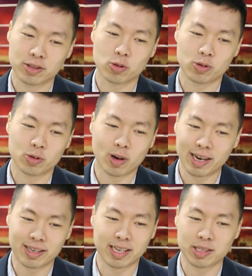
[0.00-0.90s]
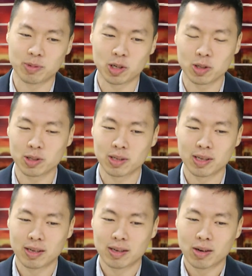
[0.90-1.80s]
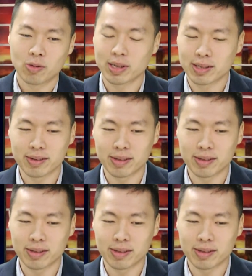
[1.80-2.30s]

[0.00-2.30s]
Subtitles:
To high-rise, because, well,